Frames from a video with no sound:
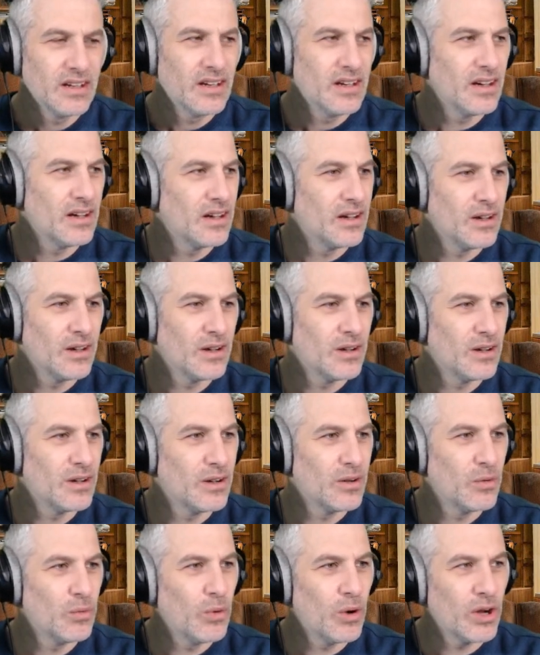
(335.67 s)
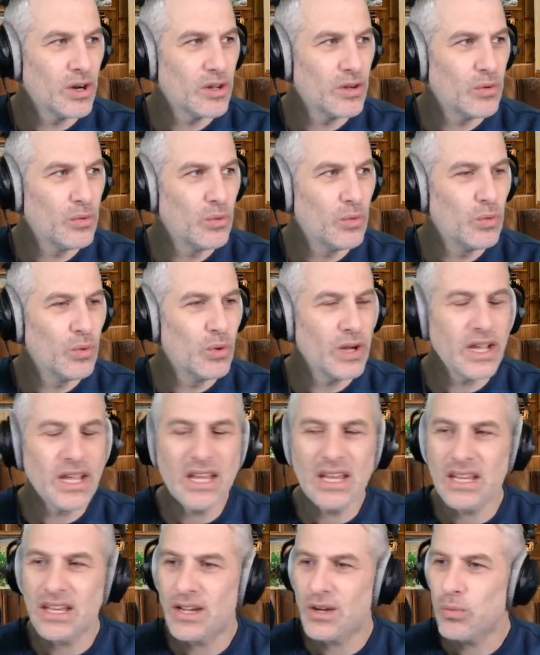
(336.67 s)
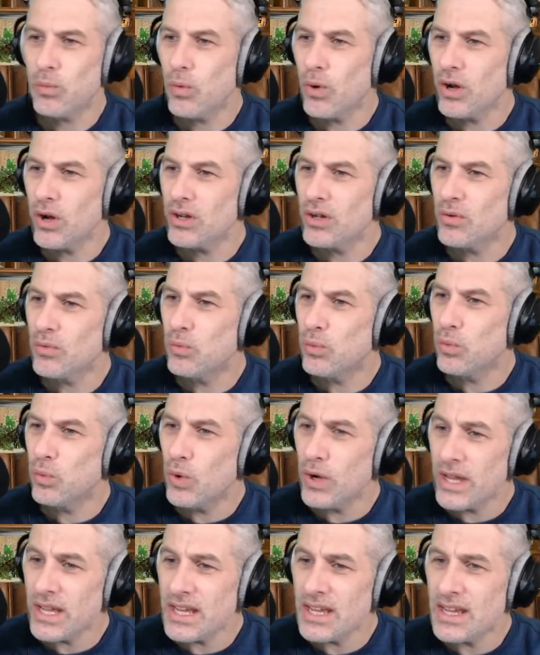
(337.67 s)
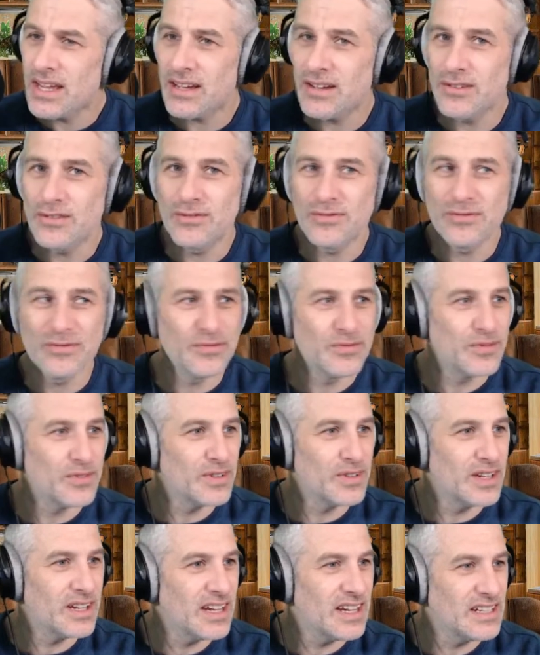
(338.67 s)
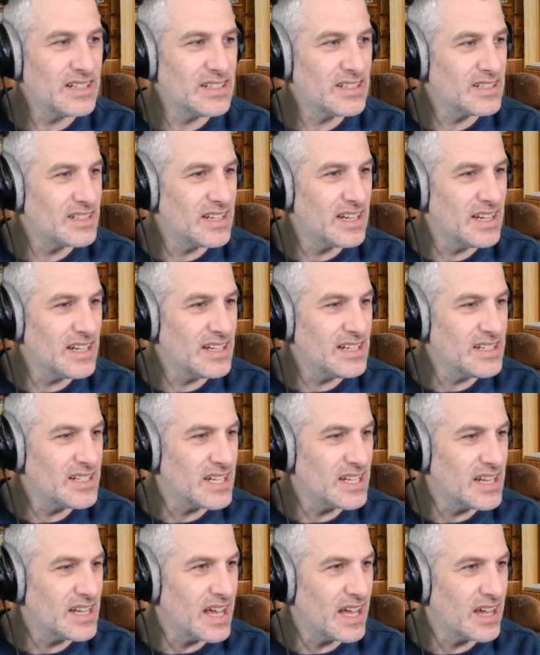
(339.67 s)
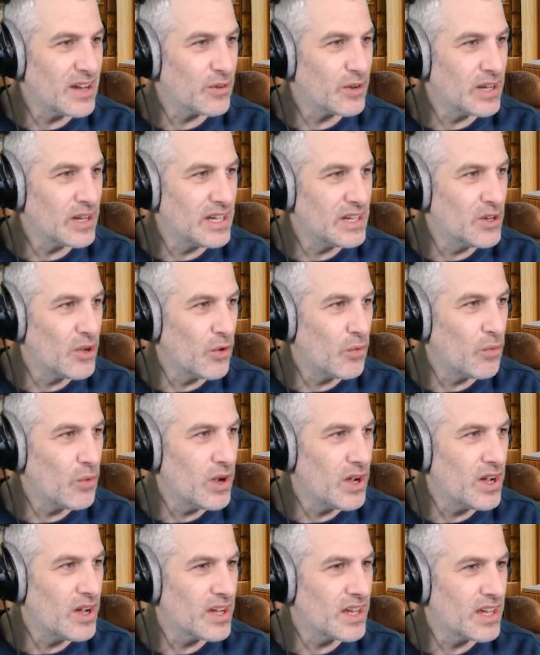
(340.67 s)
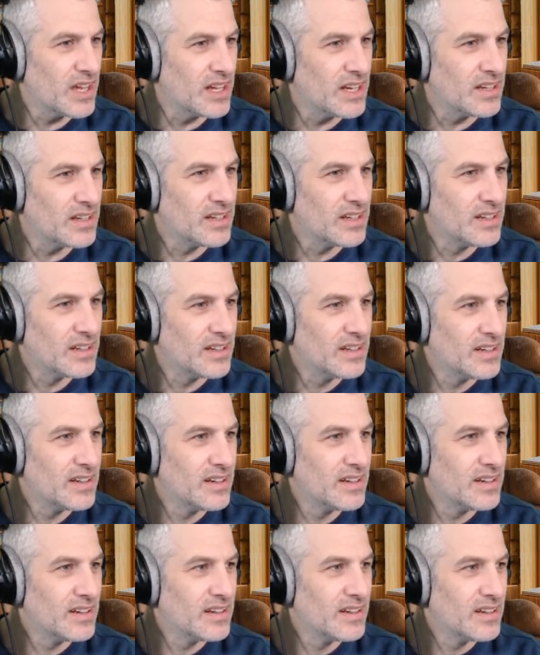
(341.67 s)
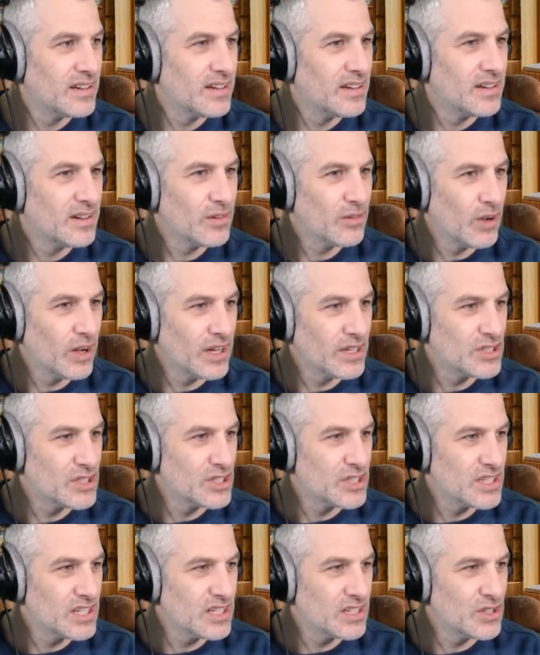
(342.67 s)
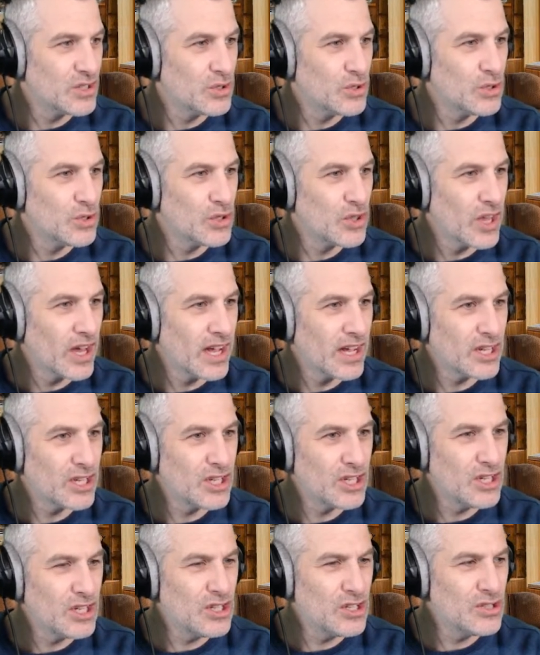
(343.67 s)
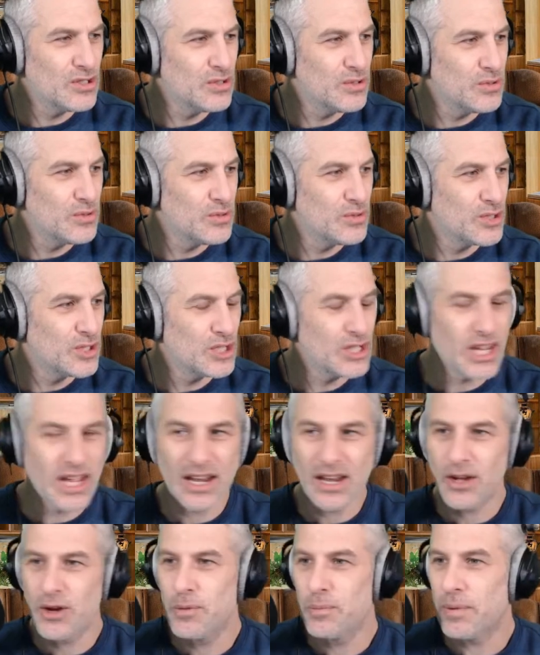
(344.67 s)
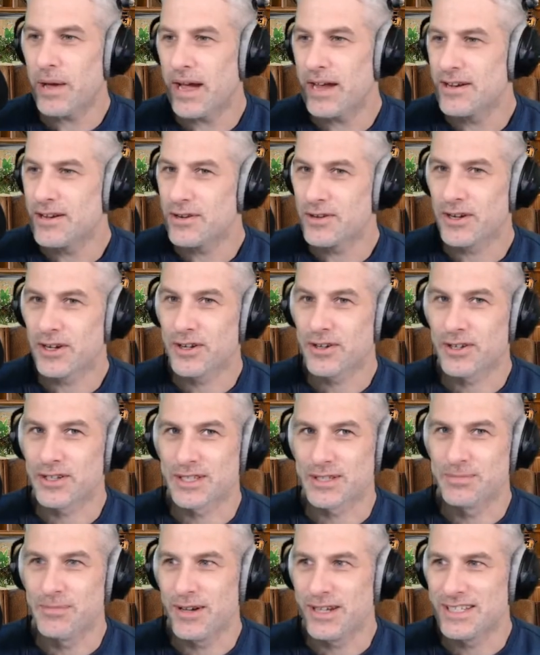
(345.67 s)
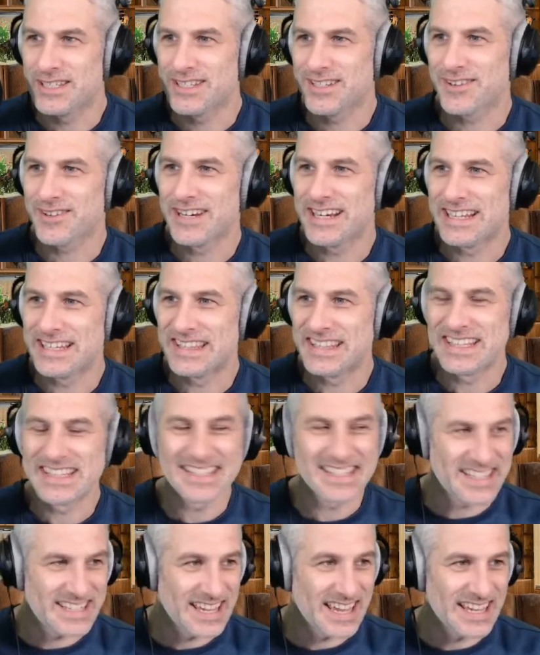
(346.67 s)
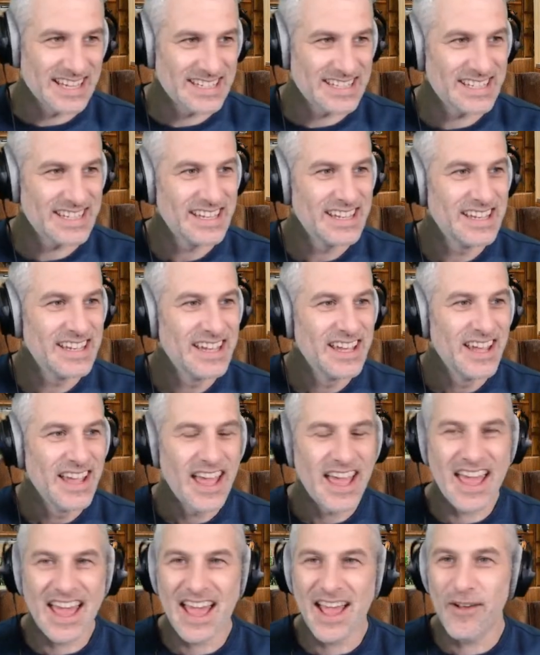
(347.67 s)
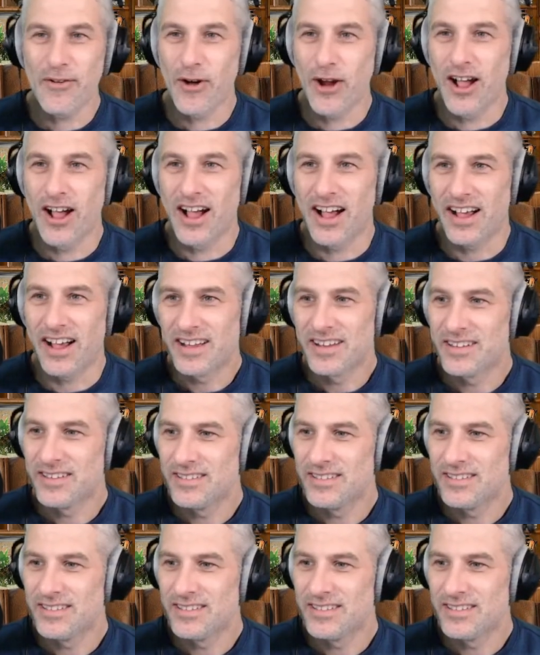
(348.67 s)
Oh, what a week. What a week of in- internetery not working. Right, just ignore that huge yellow banner across my screen that says error.